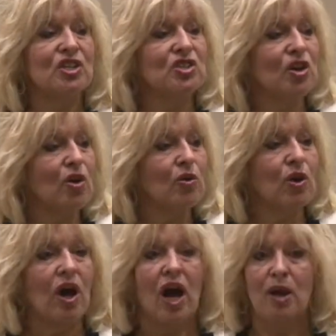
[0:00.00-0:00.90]

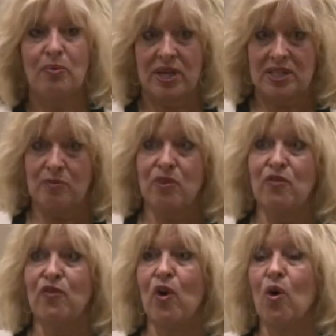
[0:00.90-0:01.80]
So I picked up
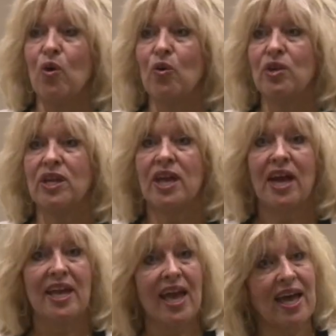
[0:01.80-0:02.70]
the phone and
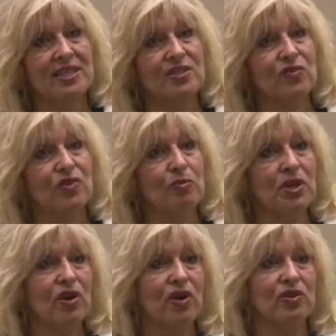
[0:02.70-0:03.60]
I asked for the
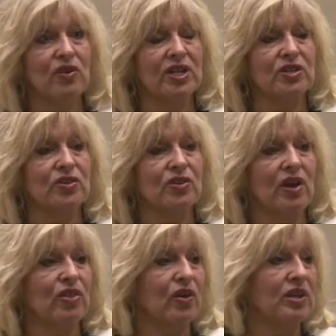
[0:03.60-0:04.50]
PR director.
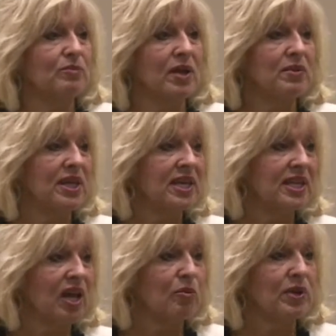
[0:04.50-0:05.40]
I thought maybe he
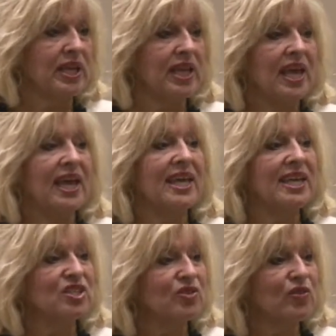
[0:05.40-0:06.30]
can help me.
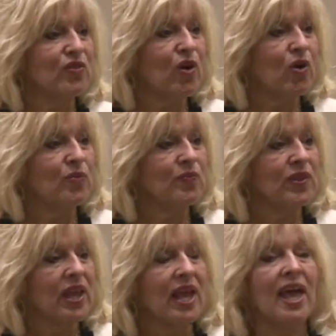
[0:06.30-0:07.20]
He answered the phone
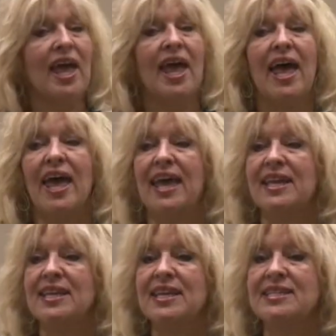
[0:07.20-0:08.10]

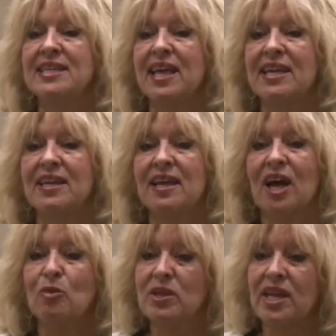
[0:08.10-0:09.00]
and he said,
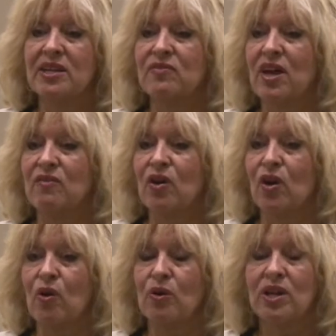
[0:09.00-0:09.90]
I'm a native
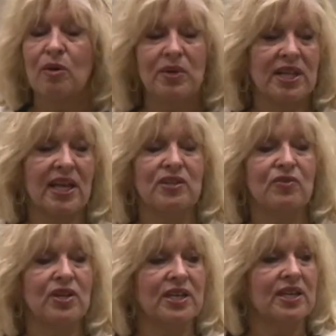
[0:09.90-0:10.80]
Navajo and I'll be glad to
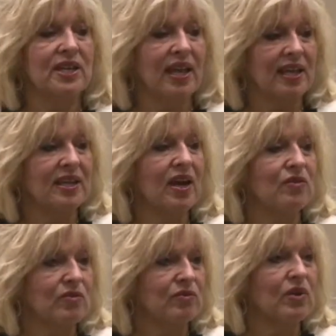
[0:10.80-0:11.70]
read it and
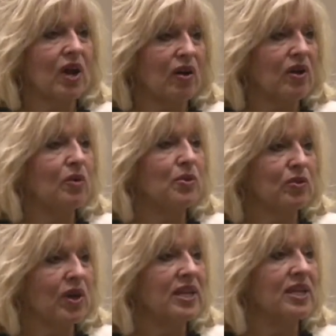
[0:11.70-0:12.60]
I'll, I'll help
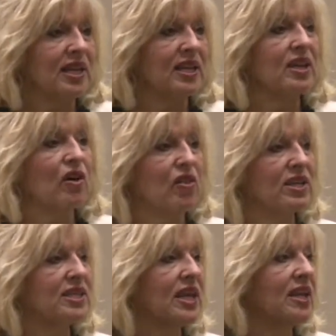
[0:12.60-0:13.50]
you edit it and
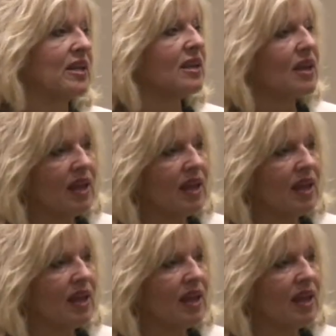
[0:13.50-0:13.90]
authenticate it.